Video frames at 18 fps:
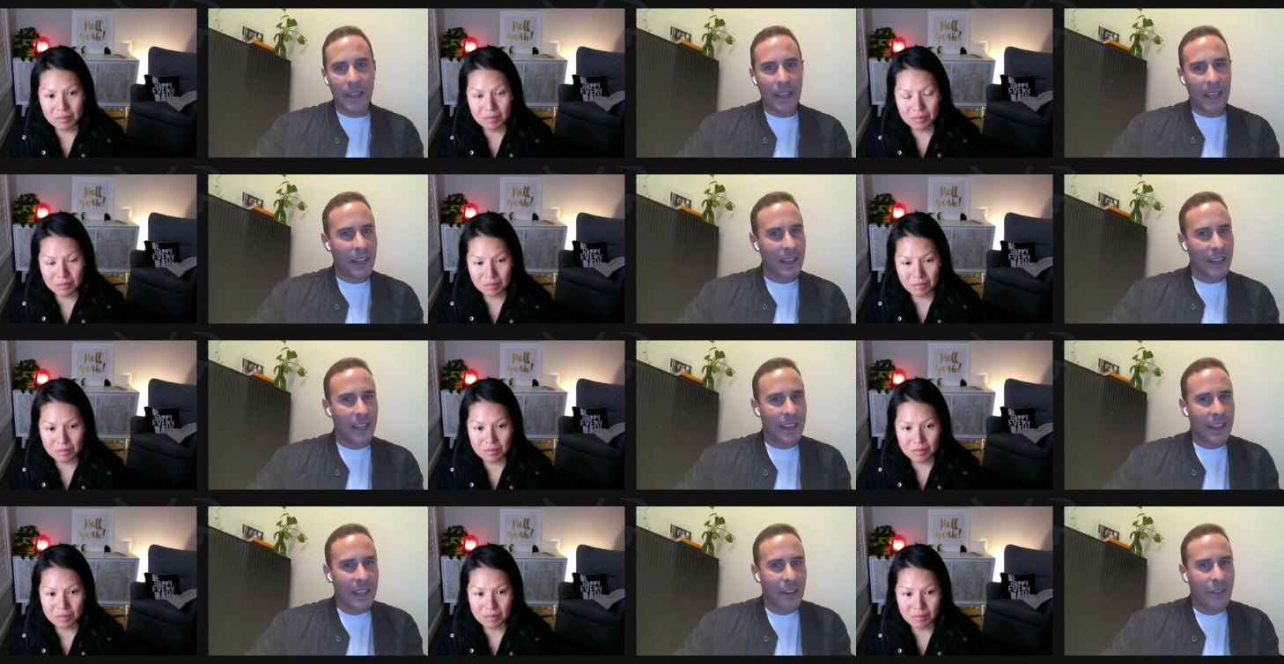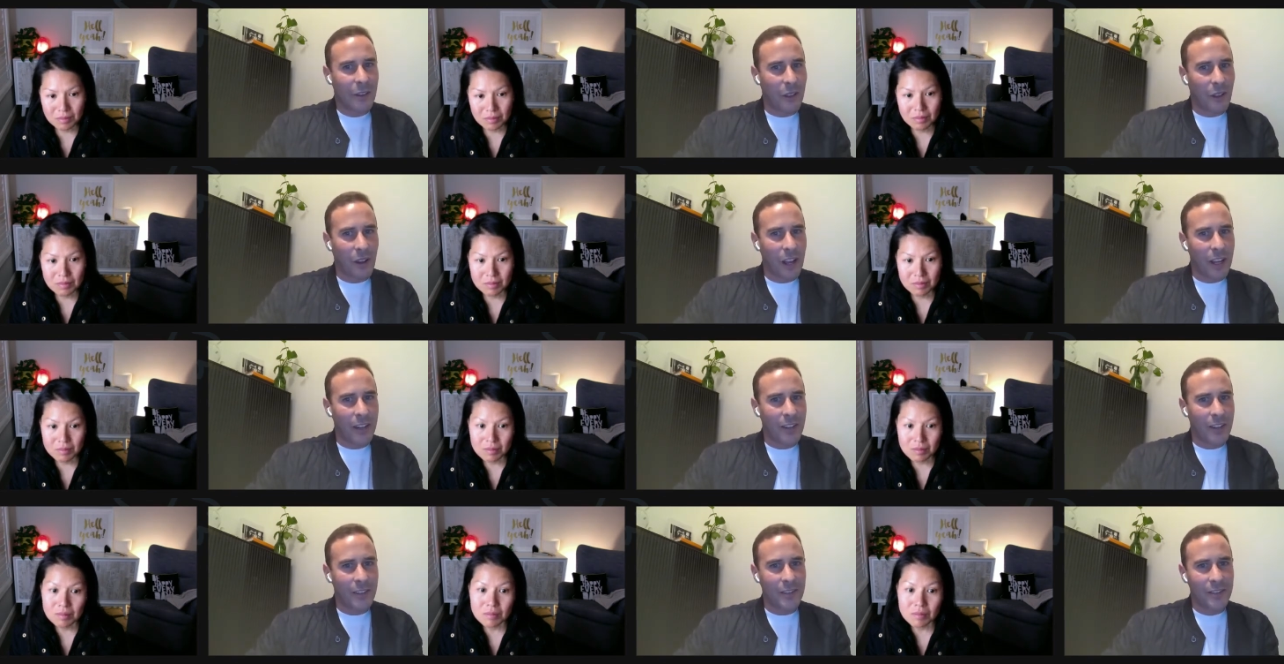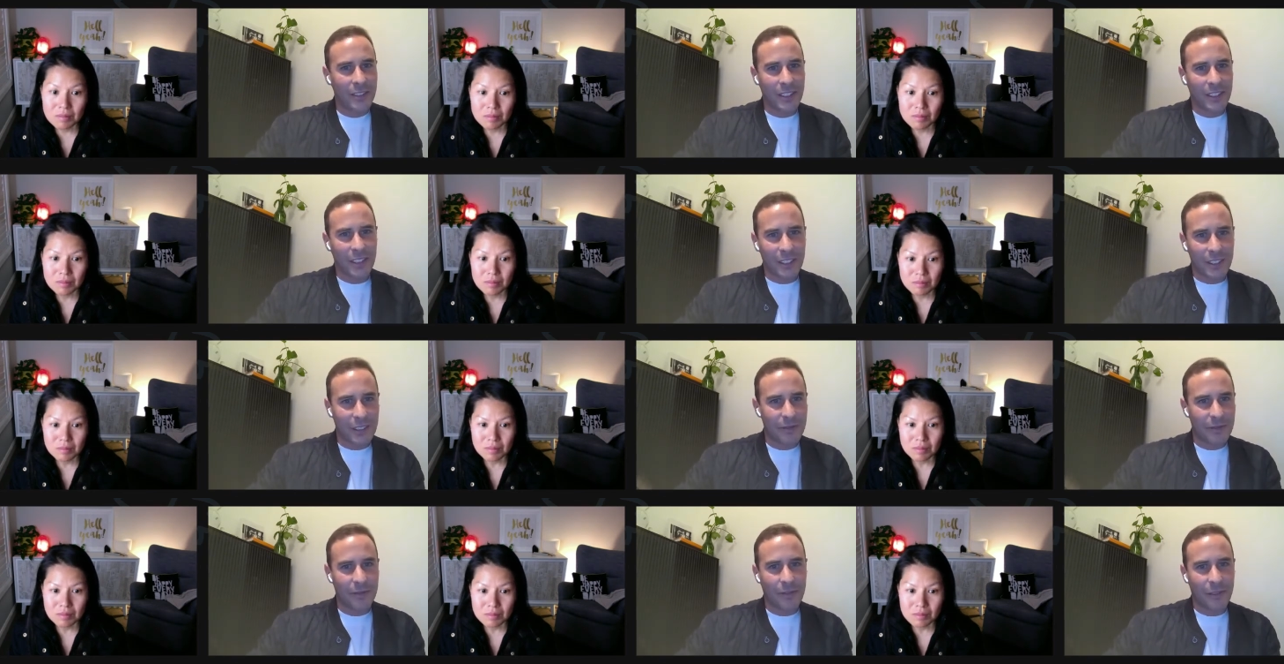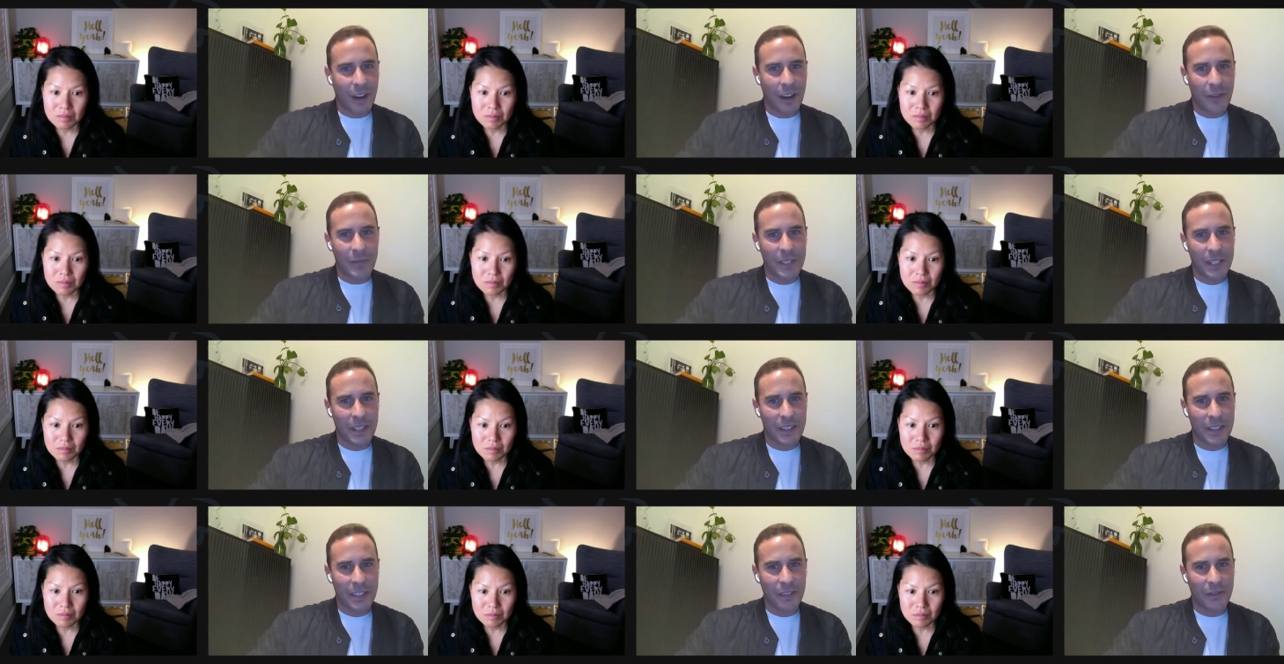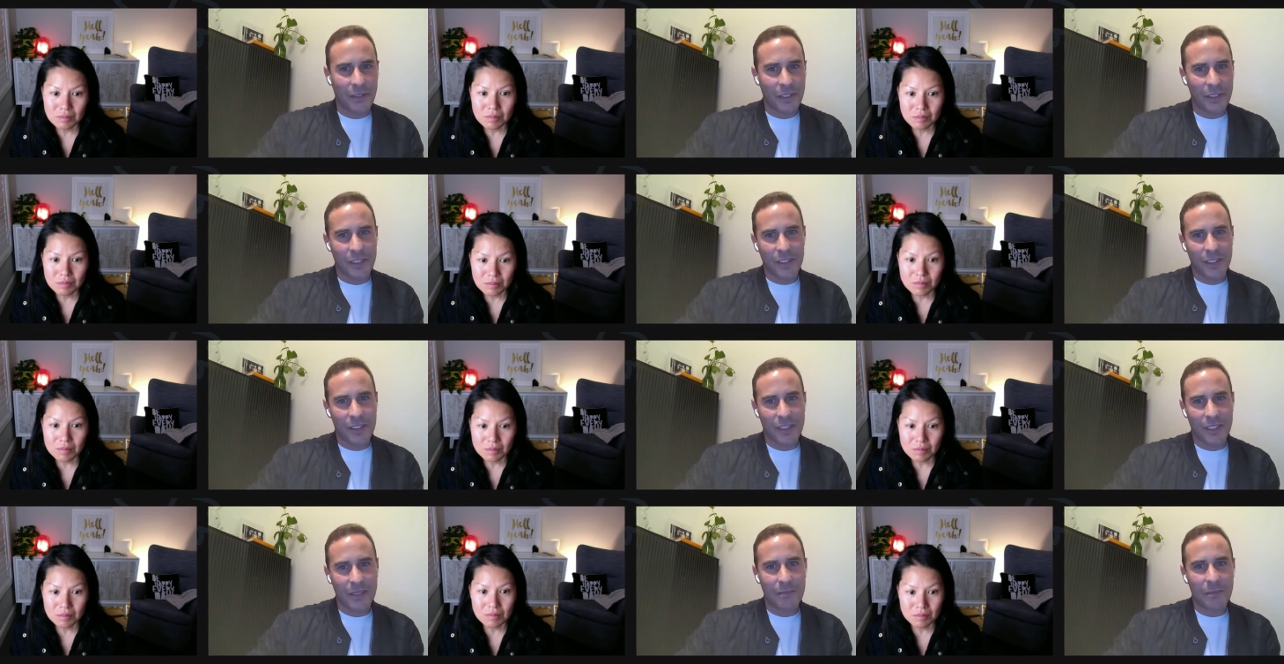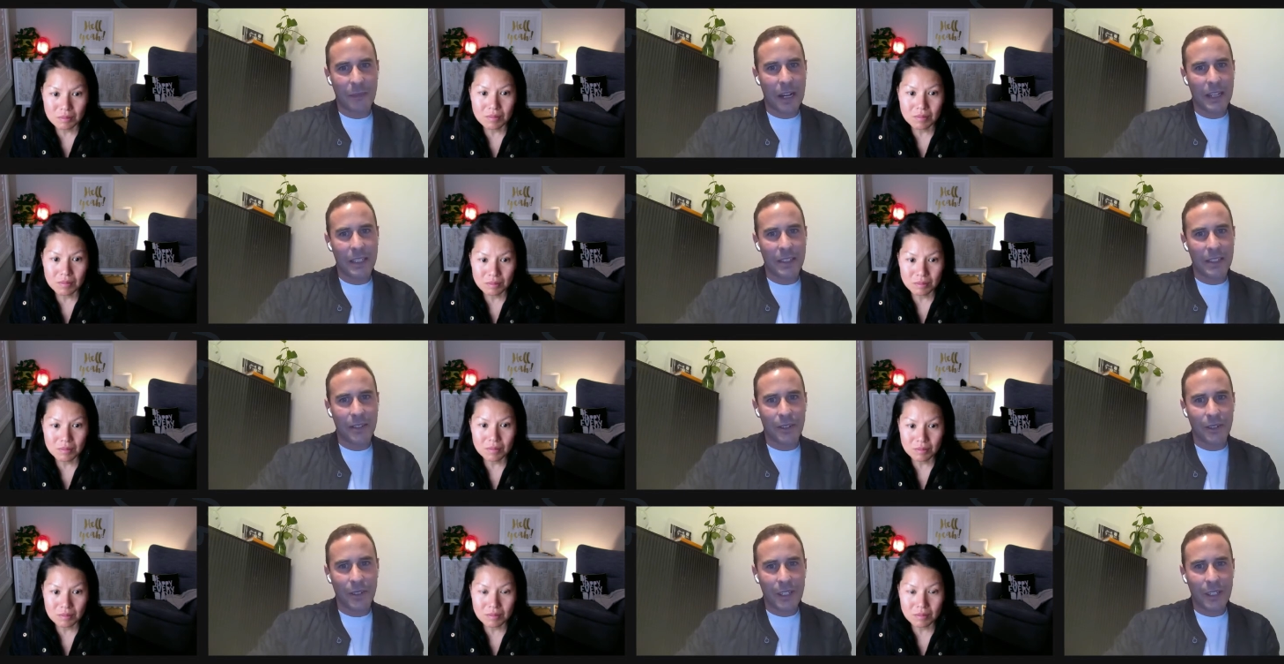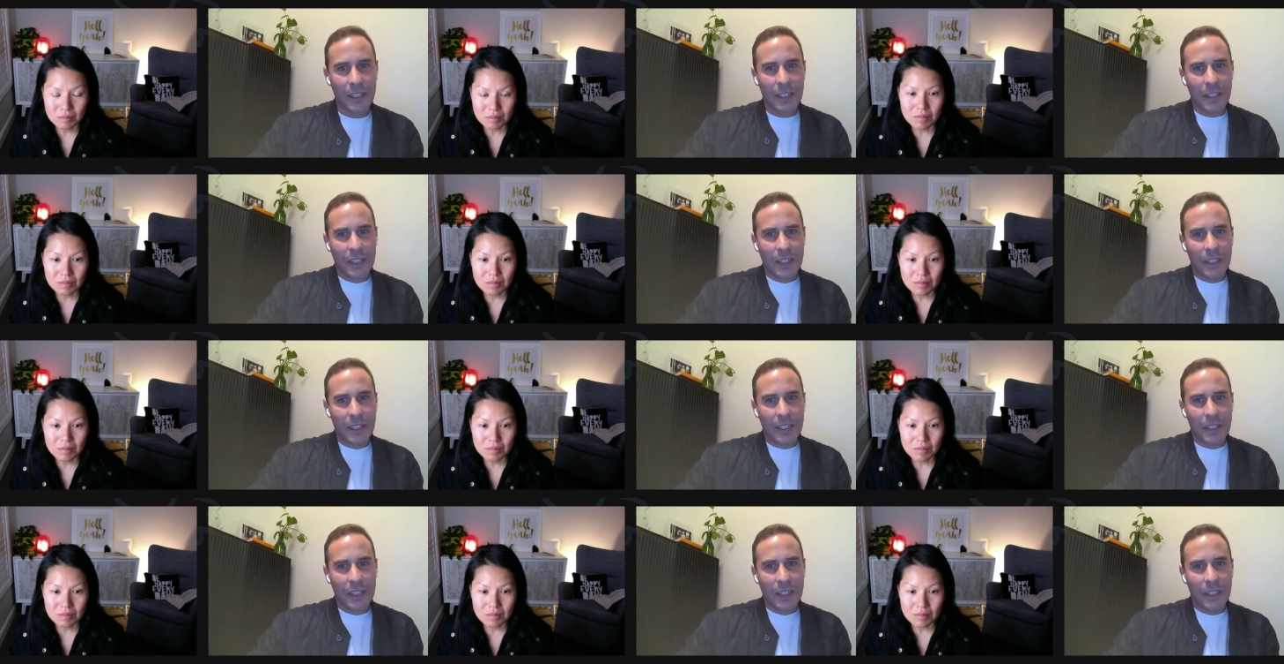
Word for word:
Speaker 1: are, are they relying on you know your five percent differences in money or?